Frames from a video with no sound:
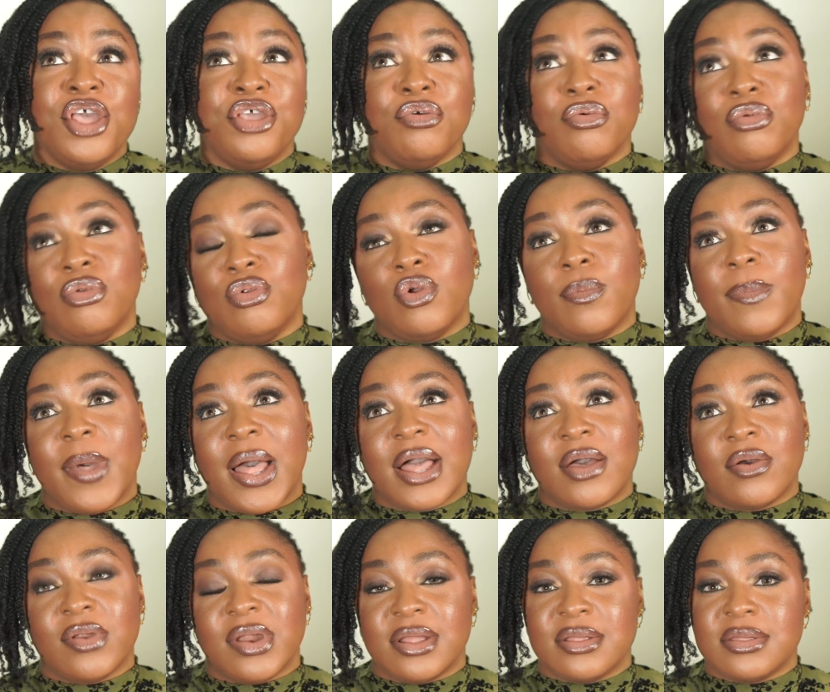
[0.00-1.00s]
you will look back
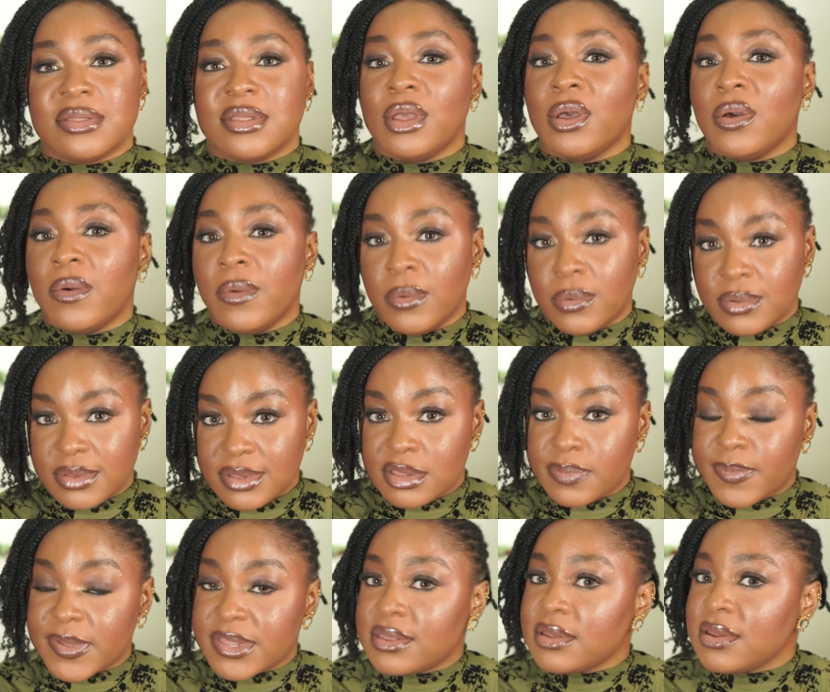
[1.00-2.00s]
on and say, oh, this
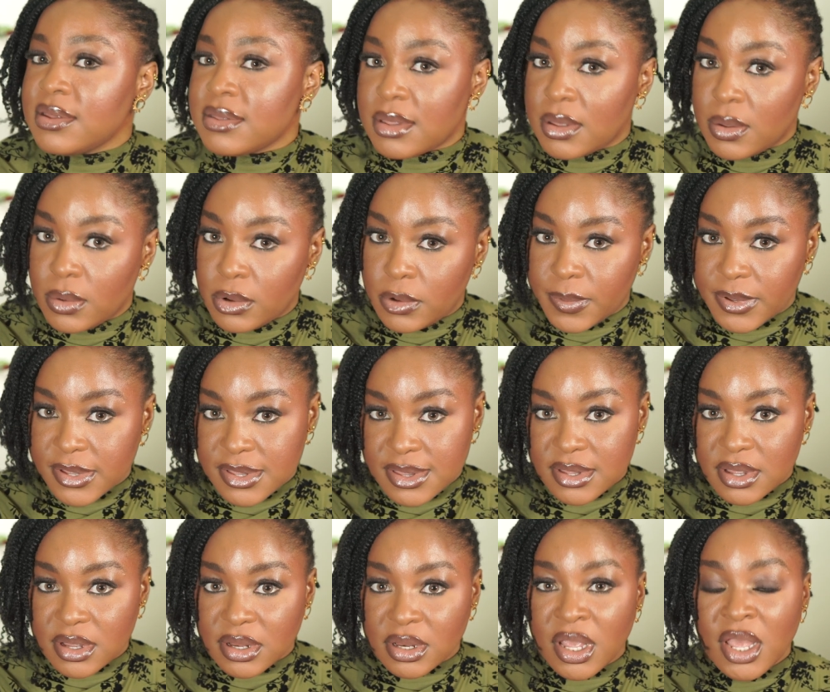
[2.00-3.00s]
person is a good
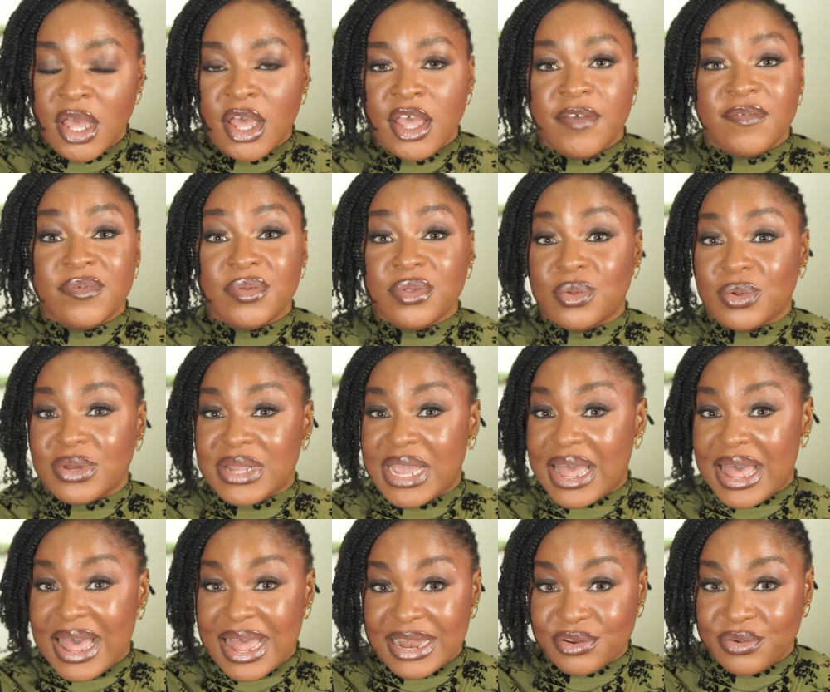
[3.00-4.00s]
person, even though they
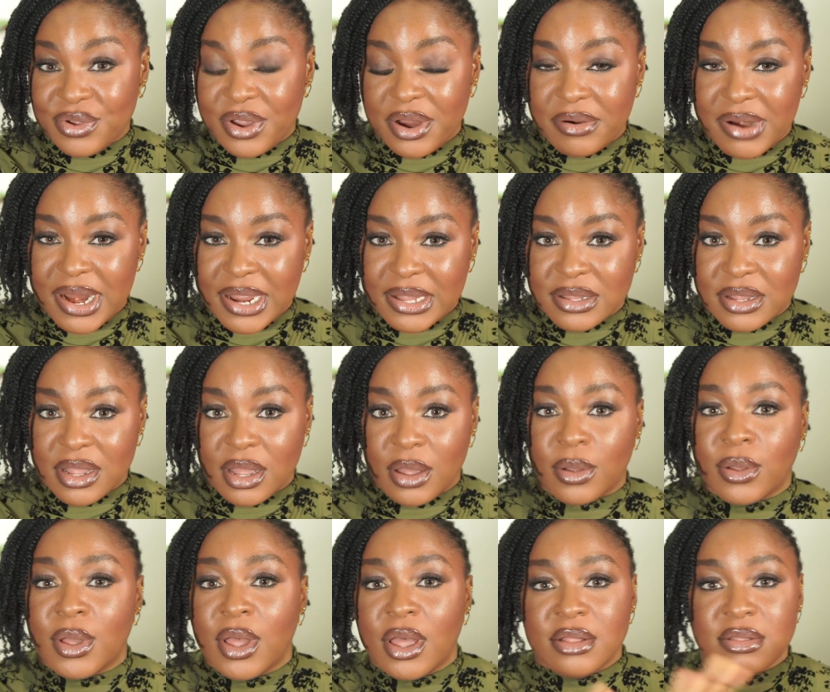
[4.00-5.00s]
are annoying right
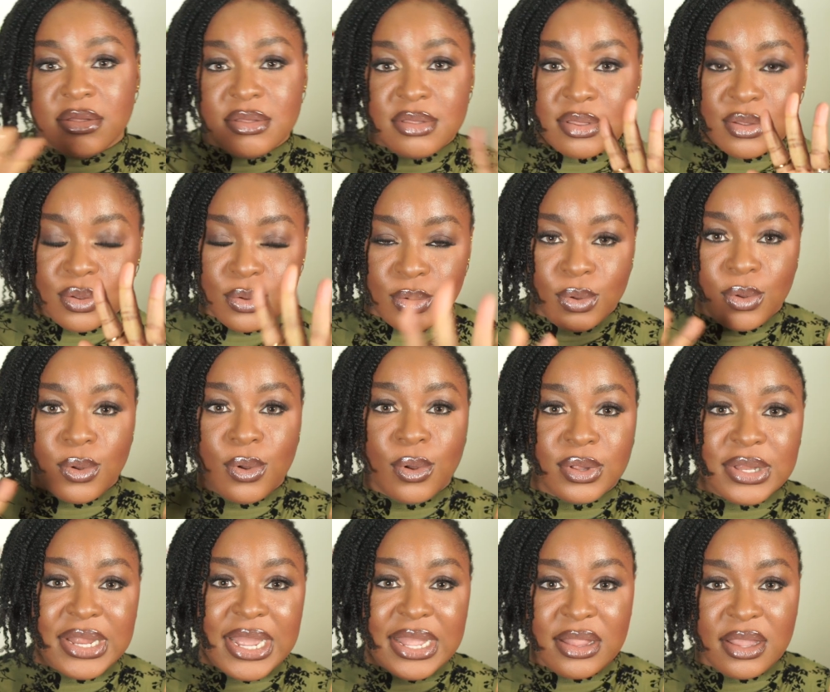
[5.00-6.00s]
now. These
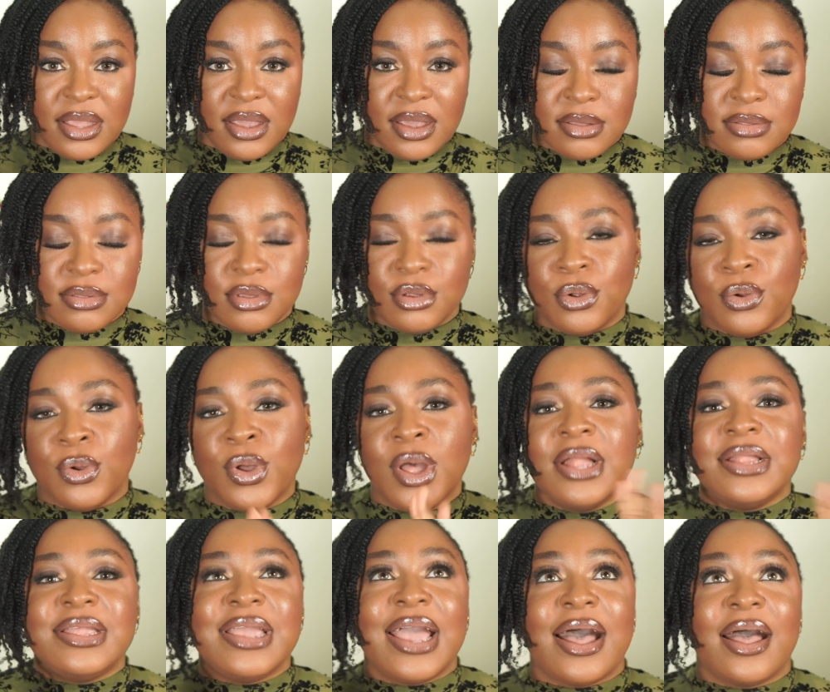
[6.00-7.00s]
other things,
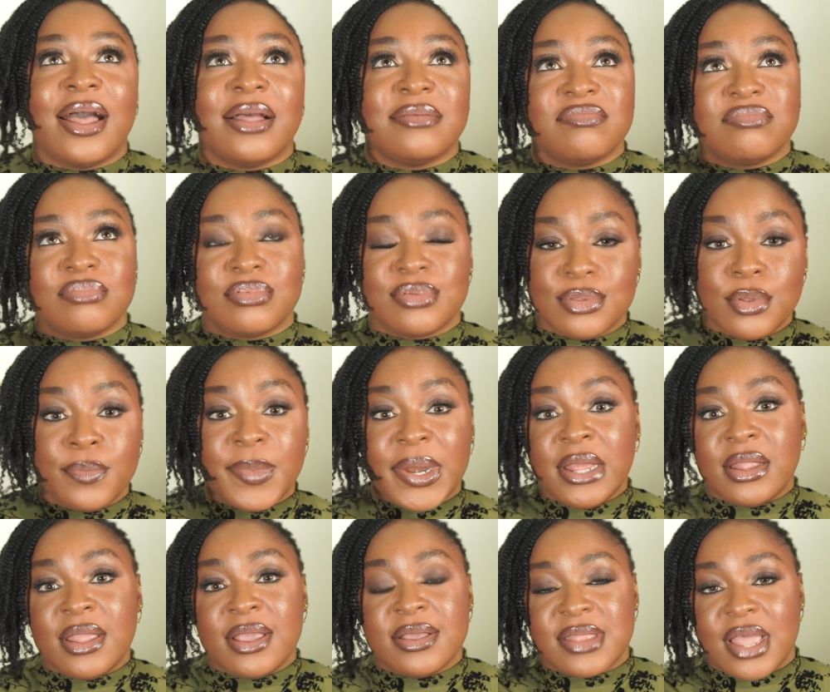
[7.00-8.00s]
there are so
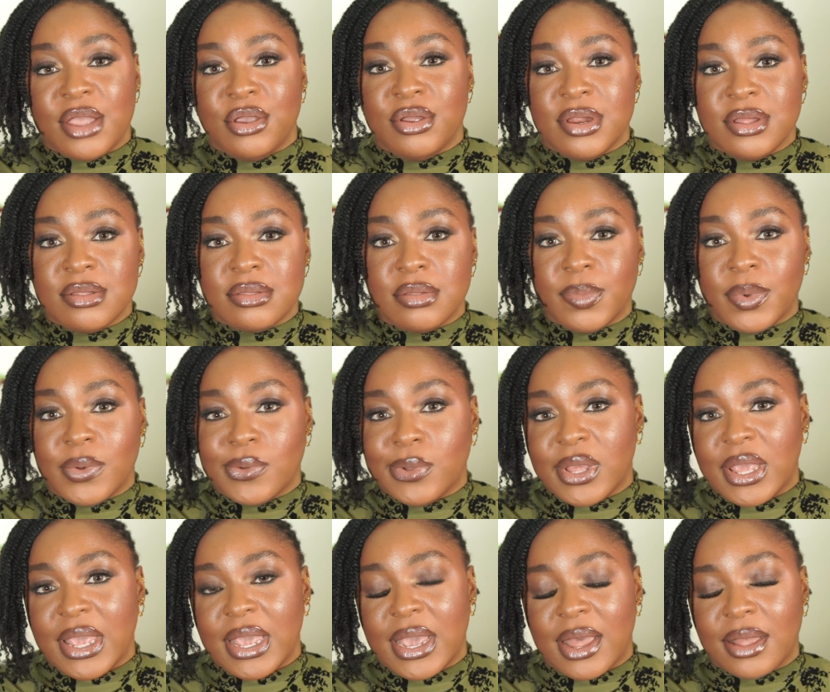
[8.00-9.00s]
many things that you need to be
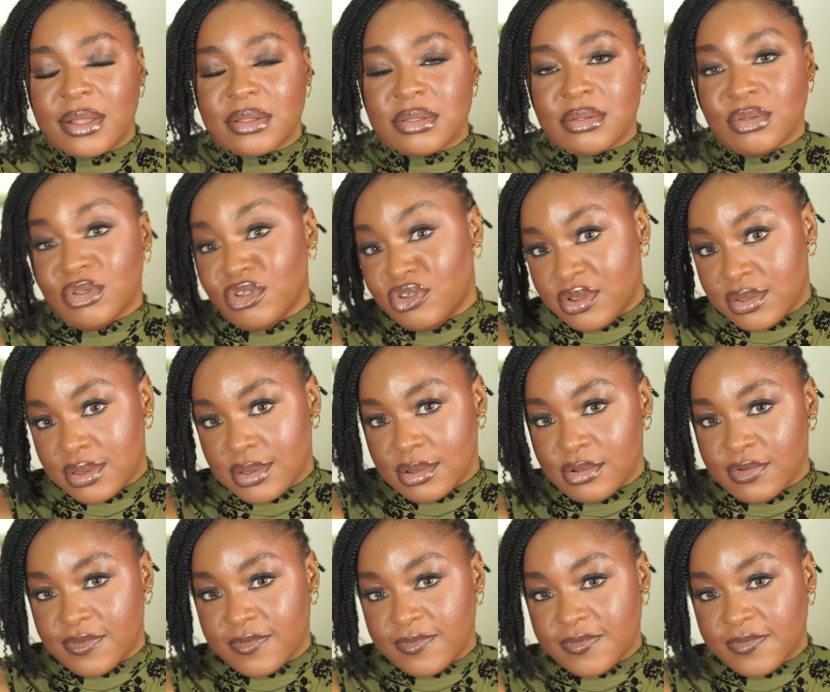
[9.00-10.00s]
looking at, not just love.